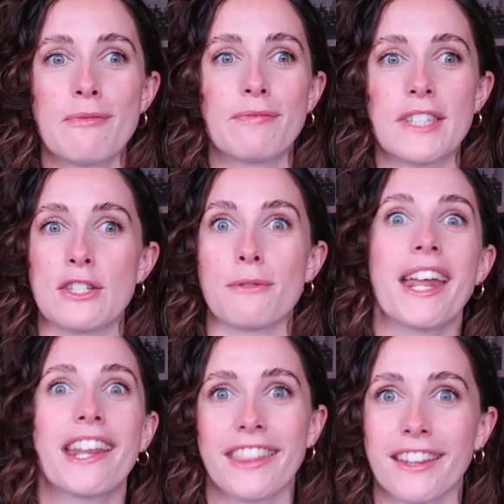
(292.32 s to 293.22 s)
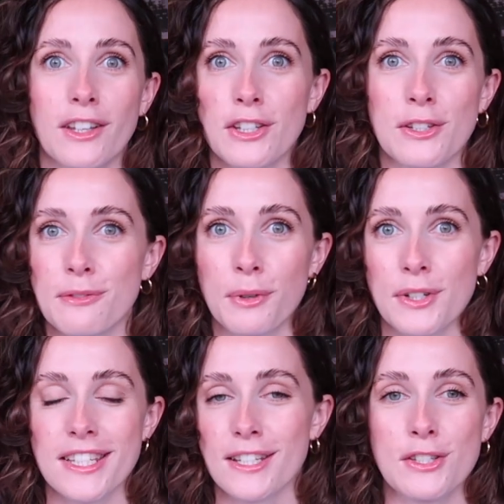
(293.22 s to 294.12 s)
didn't do anything that you
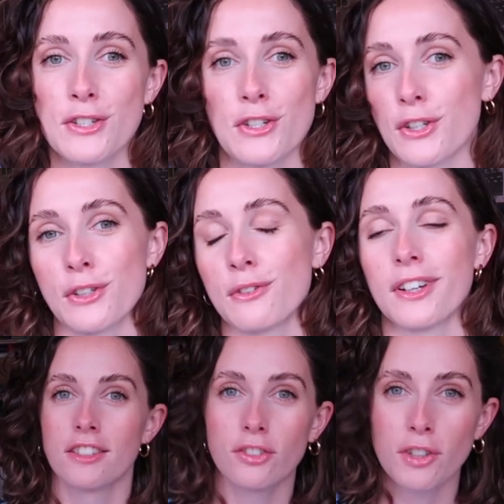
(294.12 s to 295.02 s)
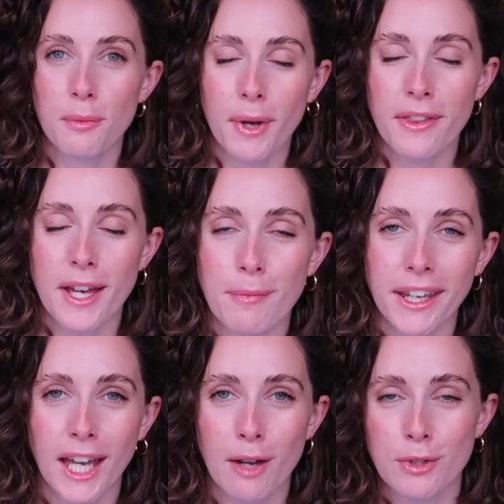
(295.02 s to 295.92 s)
wanted to do. Sorry about that,
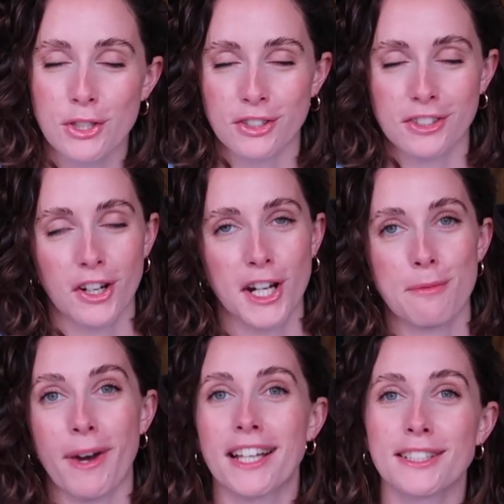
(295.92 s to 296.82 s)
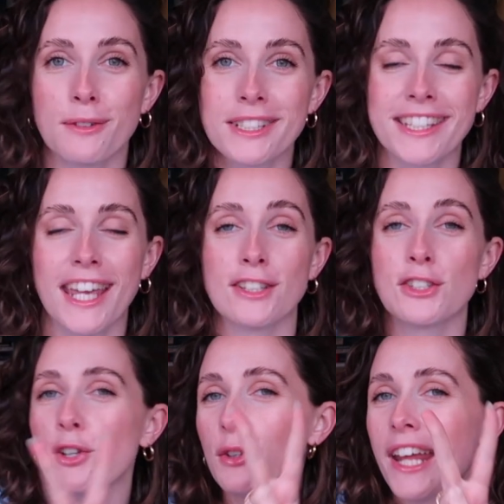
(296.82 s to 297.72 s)
my camera just died, but as I was saying,
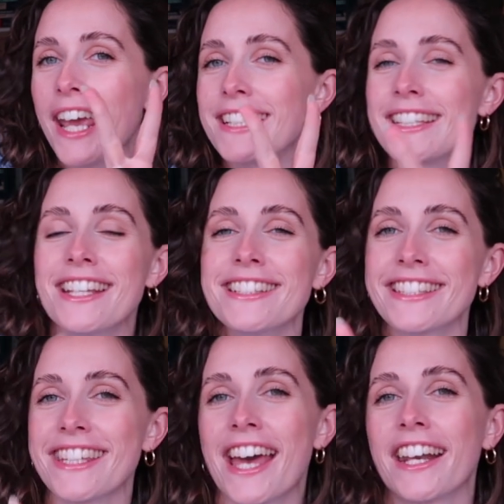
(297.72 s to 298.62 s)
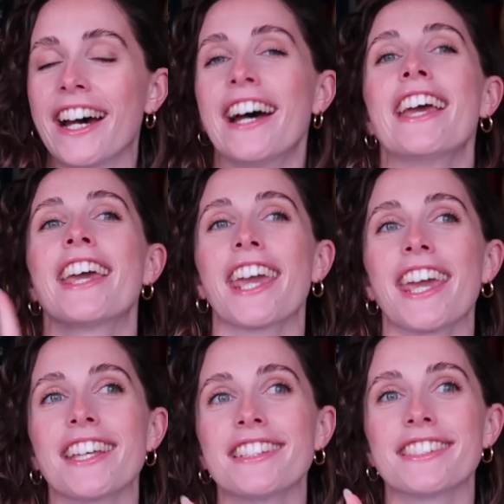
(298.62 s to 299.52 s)
2 days in Siena
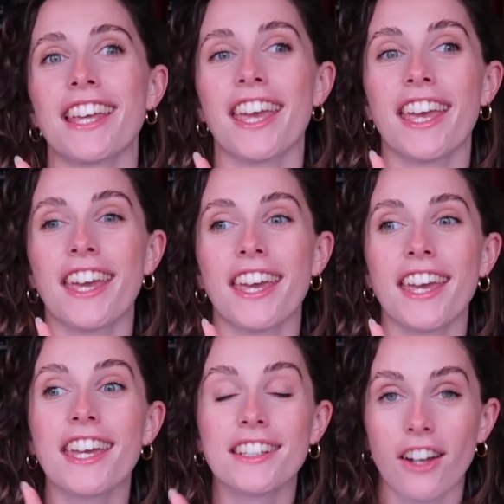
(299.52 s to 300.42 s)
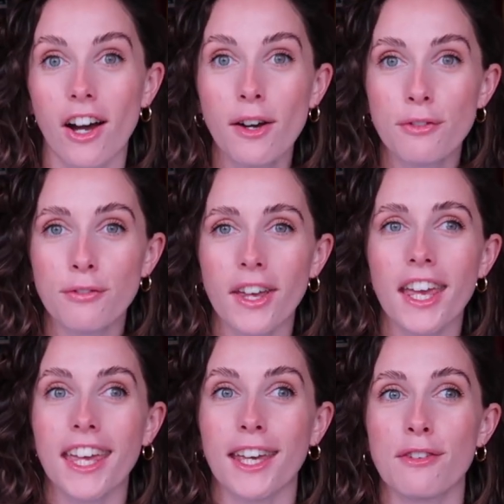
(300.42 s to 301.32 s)
is enough
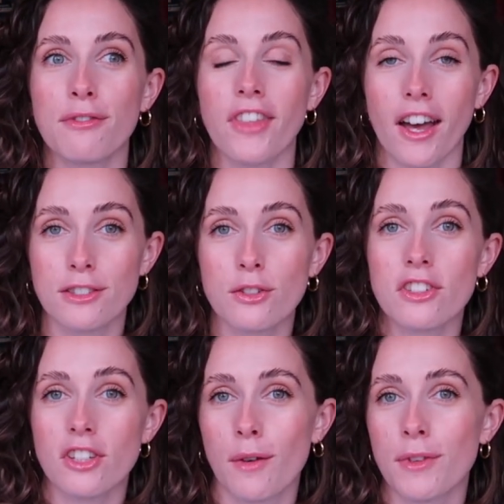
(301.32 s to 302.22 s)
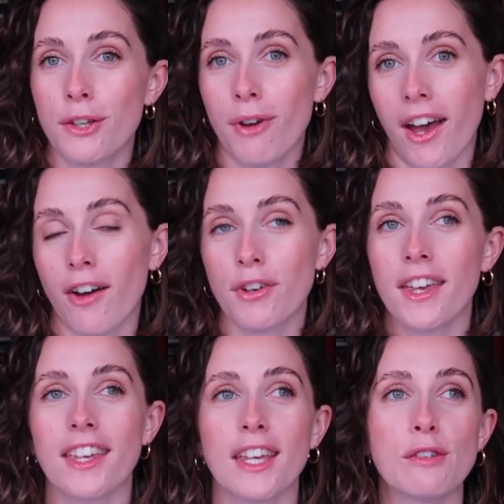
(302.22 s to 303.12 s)
if that's all the time that you have.
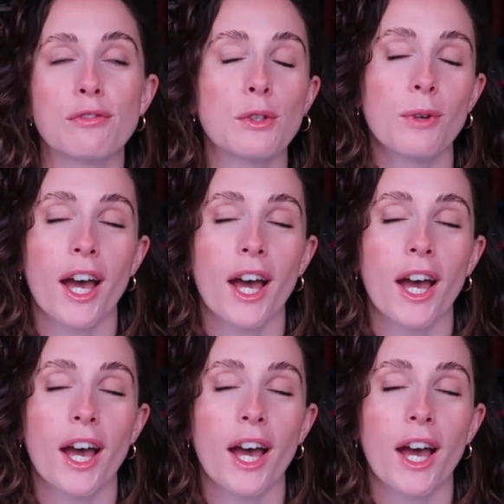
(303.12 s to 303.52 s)
If you